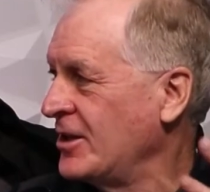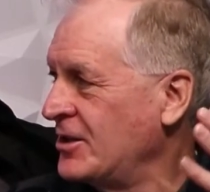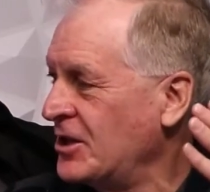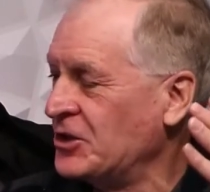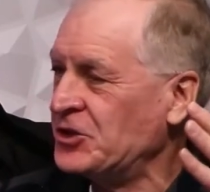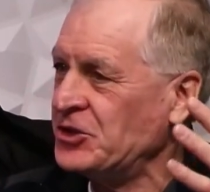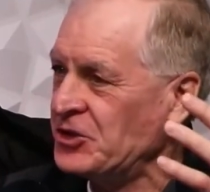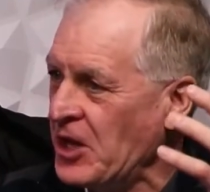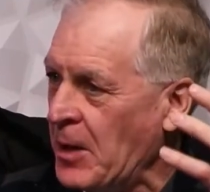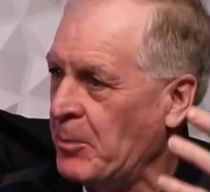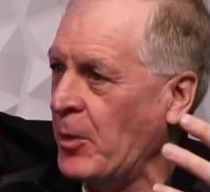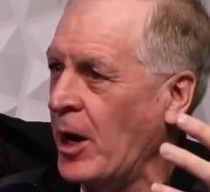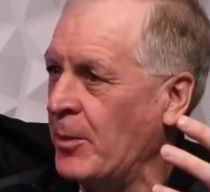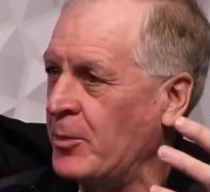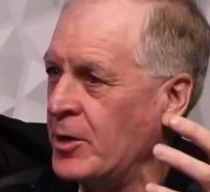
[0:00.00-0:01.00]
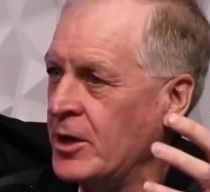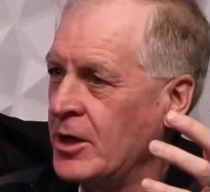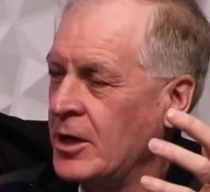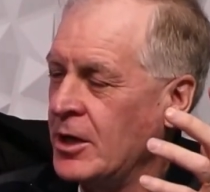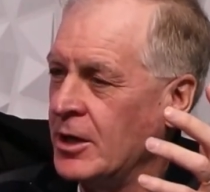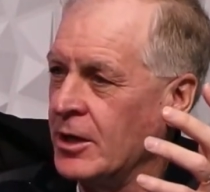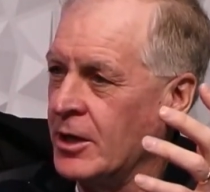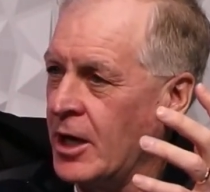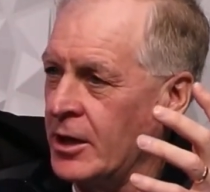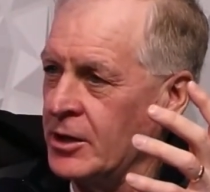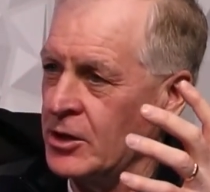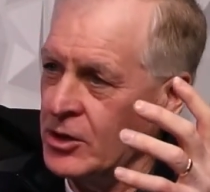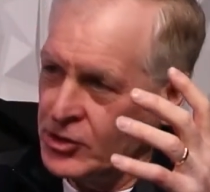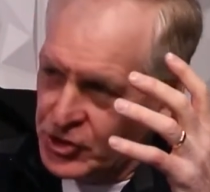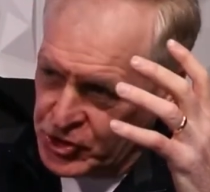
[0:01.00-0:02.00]
to step up and kind
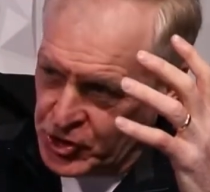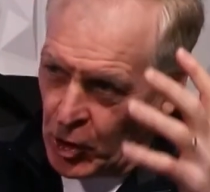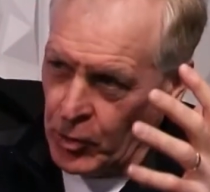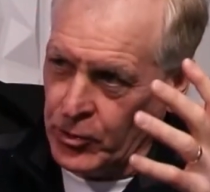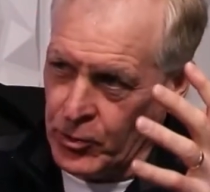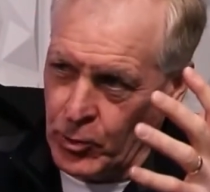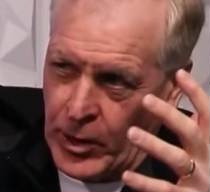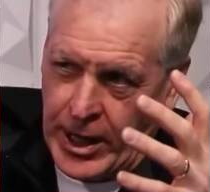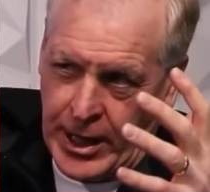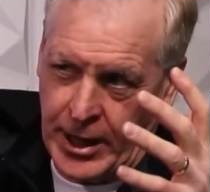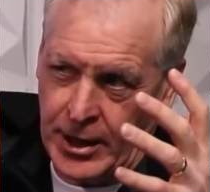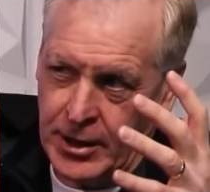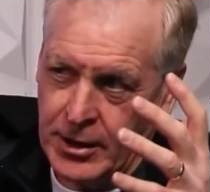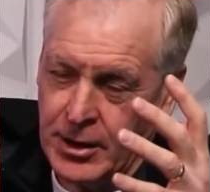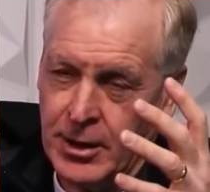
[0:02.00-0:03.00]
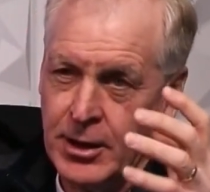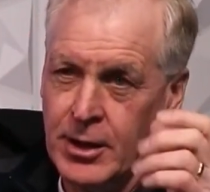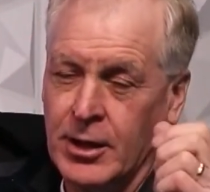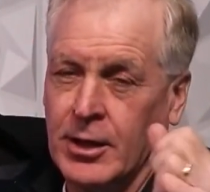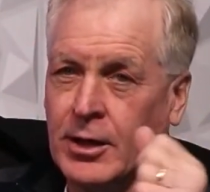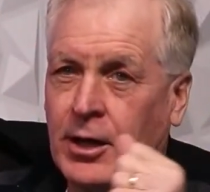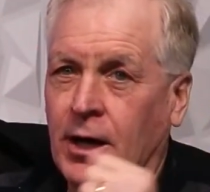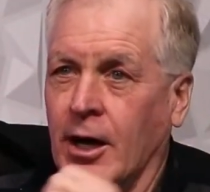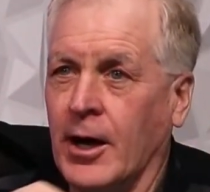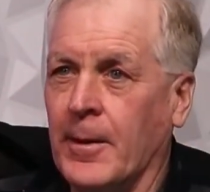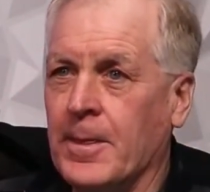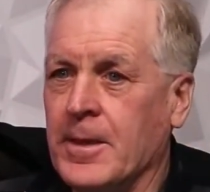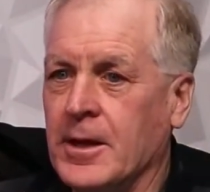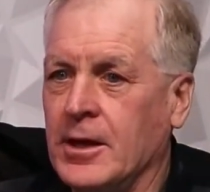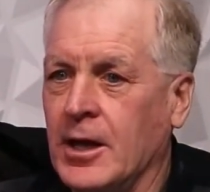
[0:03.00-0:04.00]
of show the way,
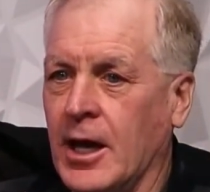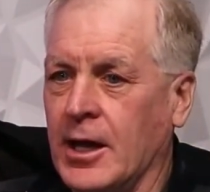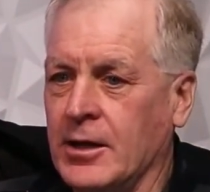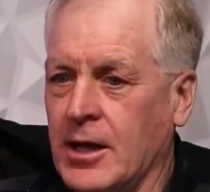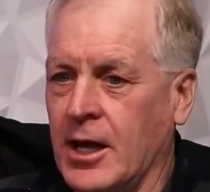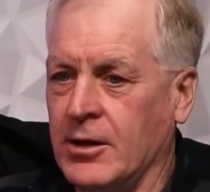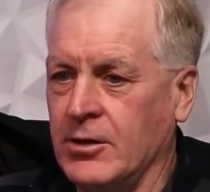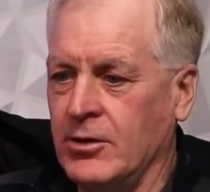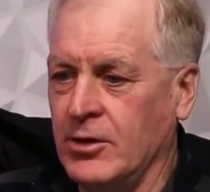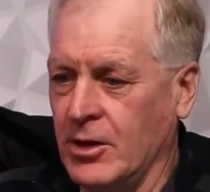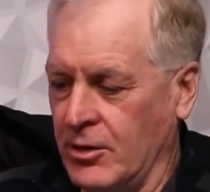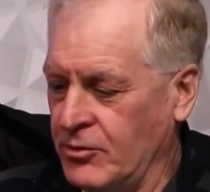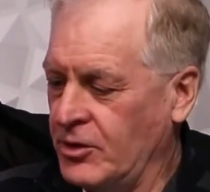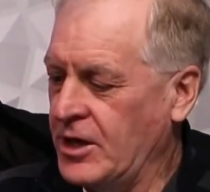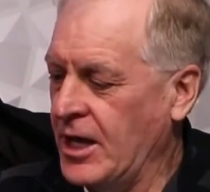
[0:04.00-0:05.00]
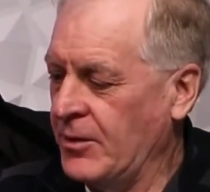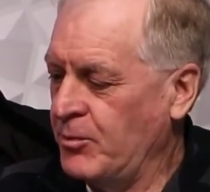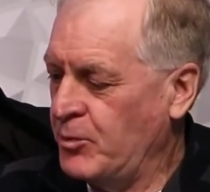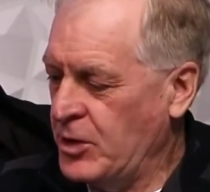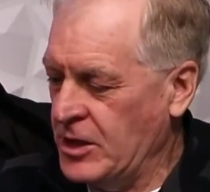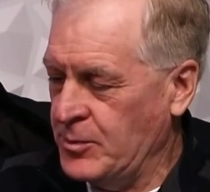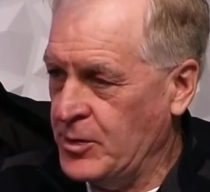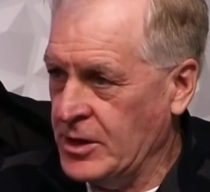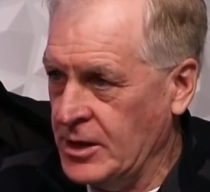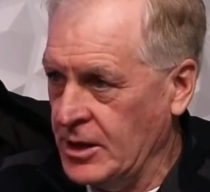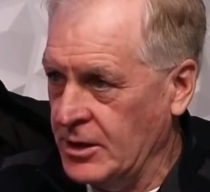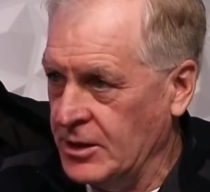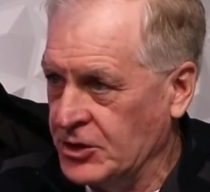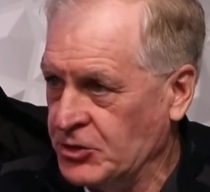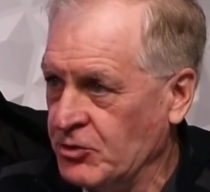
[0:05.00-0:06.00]
and you know, get PPE
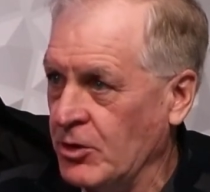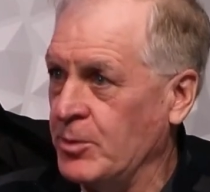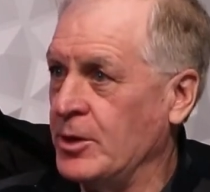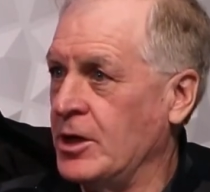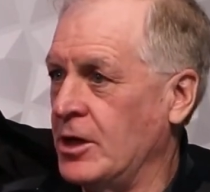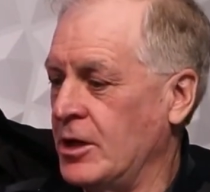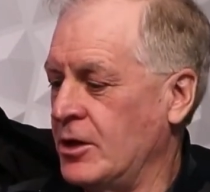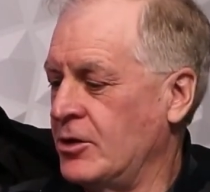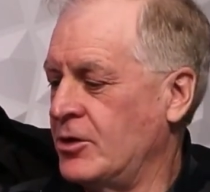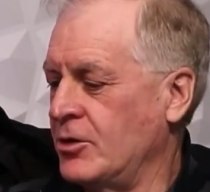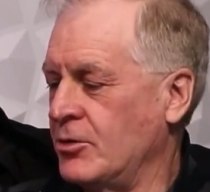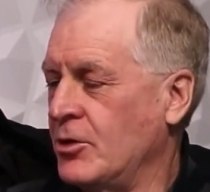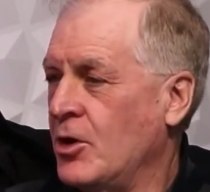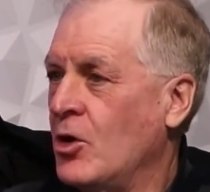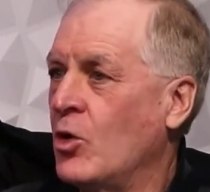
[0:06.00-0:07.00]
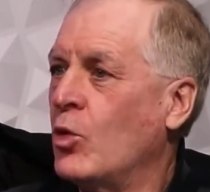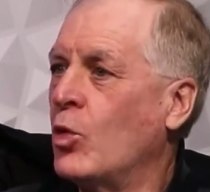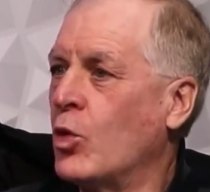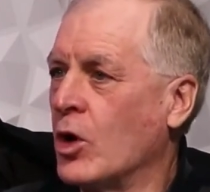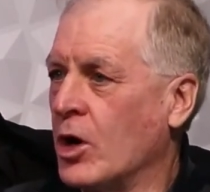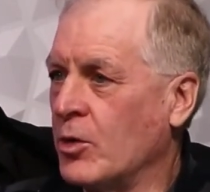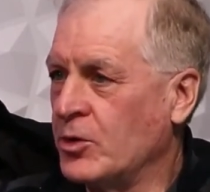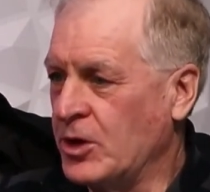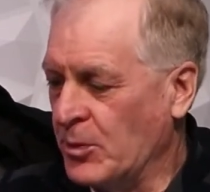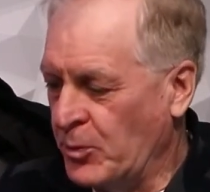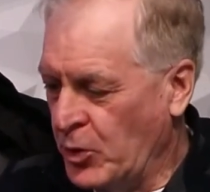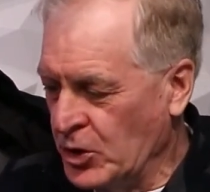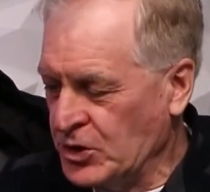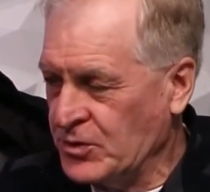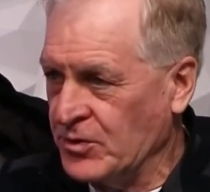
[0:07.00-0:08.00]
distributed, to work to
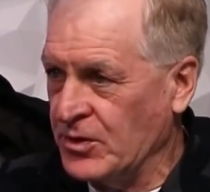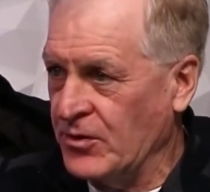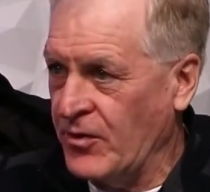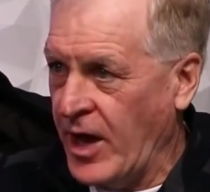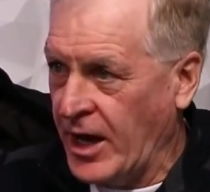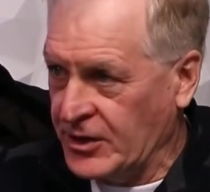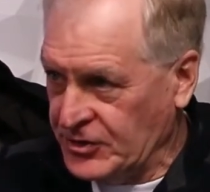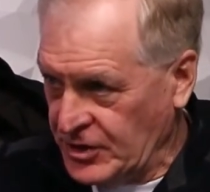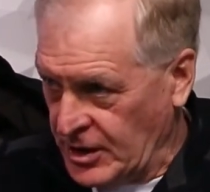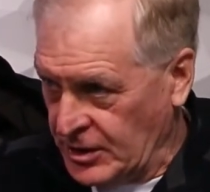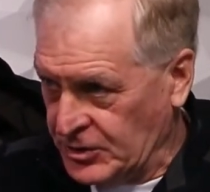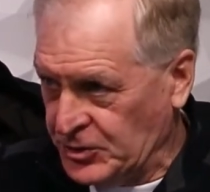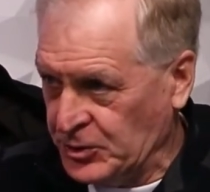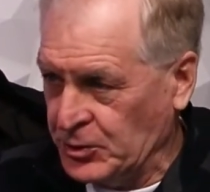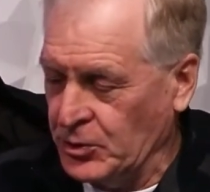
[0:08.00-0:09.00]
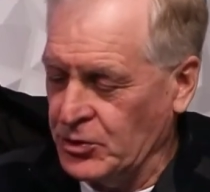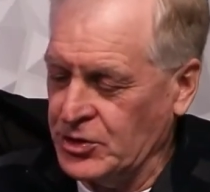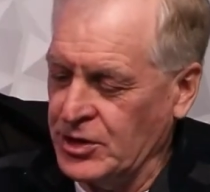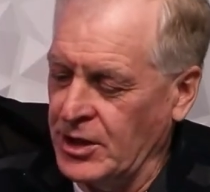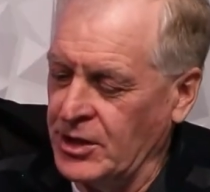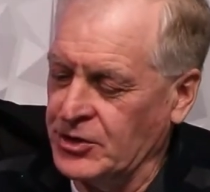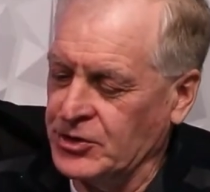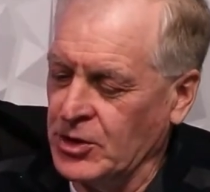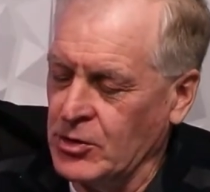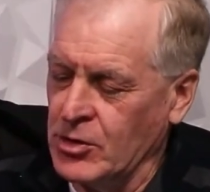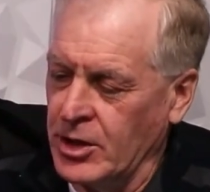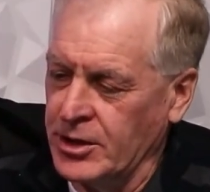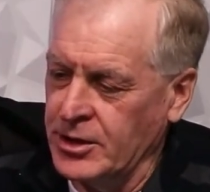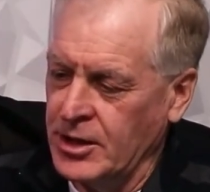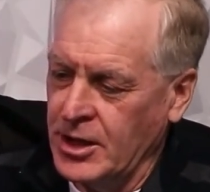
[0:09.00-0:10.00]
push for the vaccine solution and so
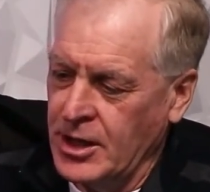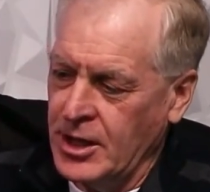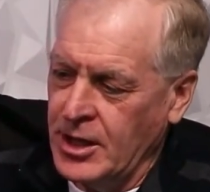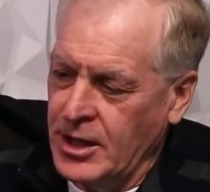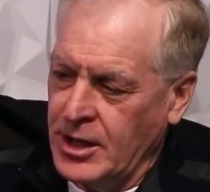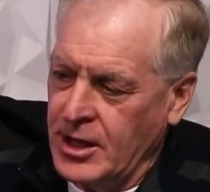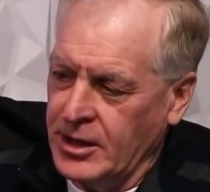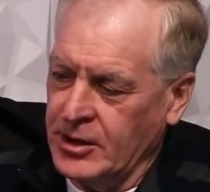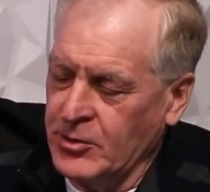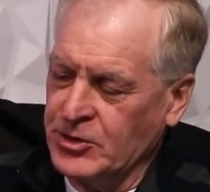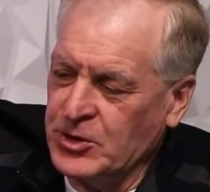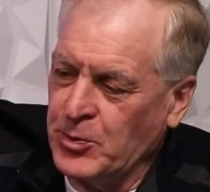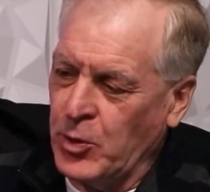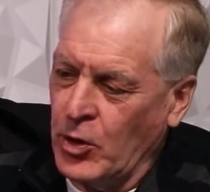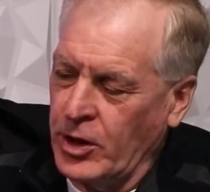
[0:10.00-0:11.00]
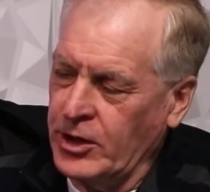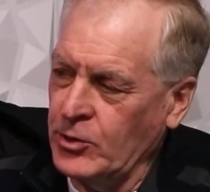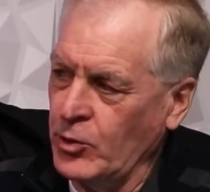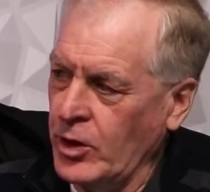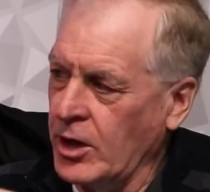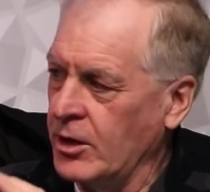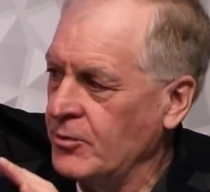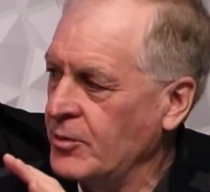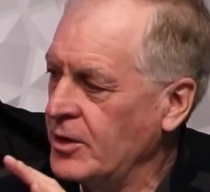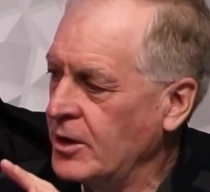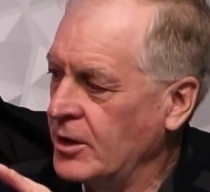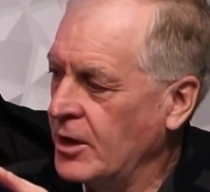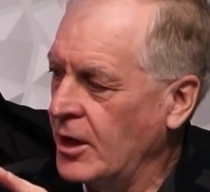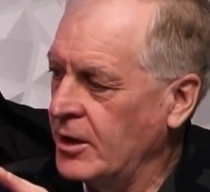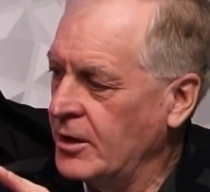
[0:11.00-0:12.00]
on. And there was a point where
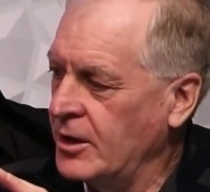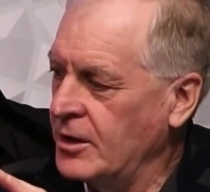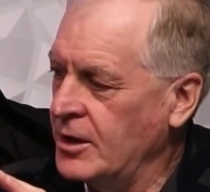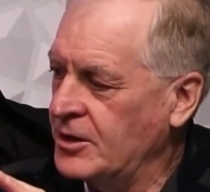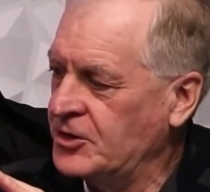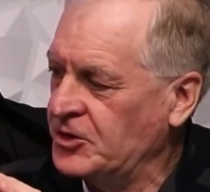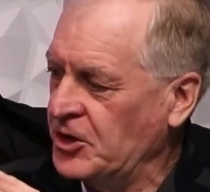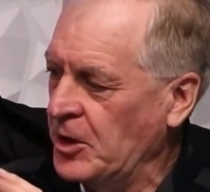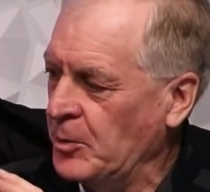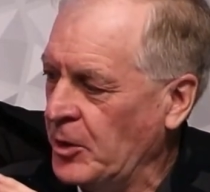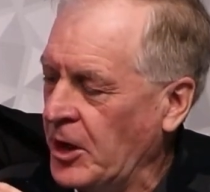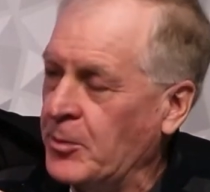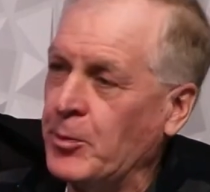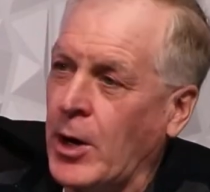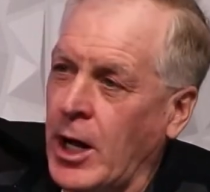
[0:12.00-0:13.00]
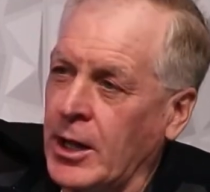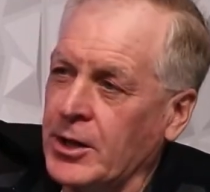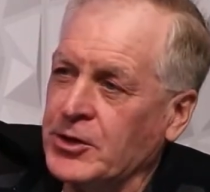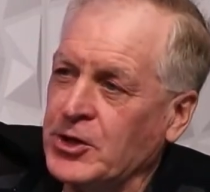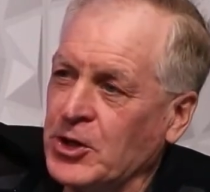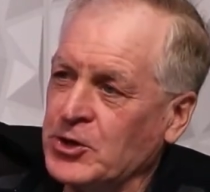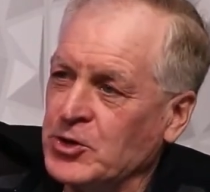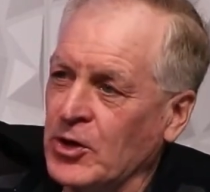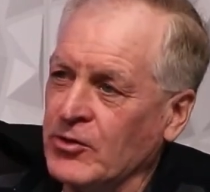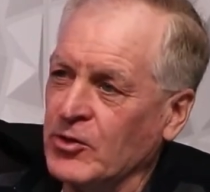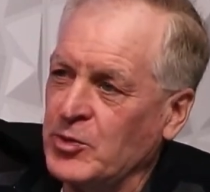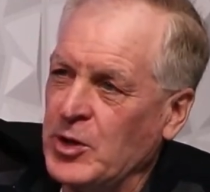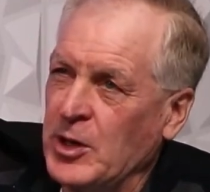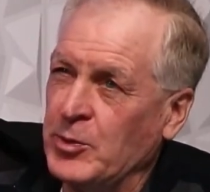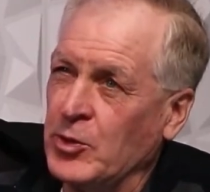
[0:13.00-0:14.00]
it seemed like politics over
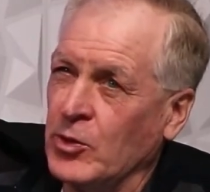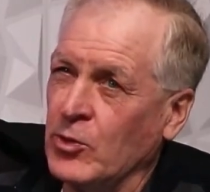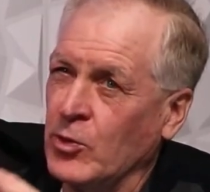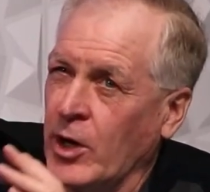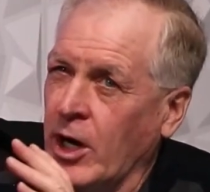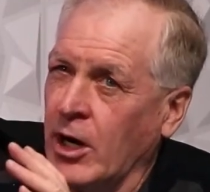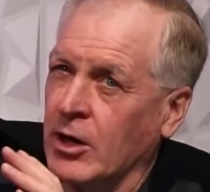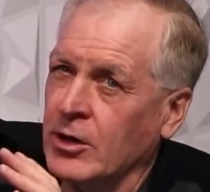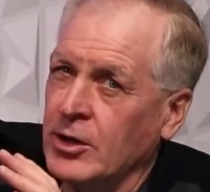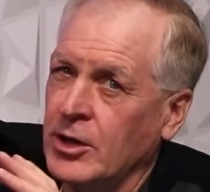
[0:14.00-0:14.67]
people, where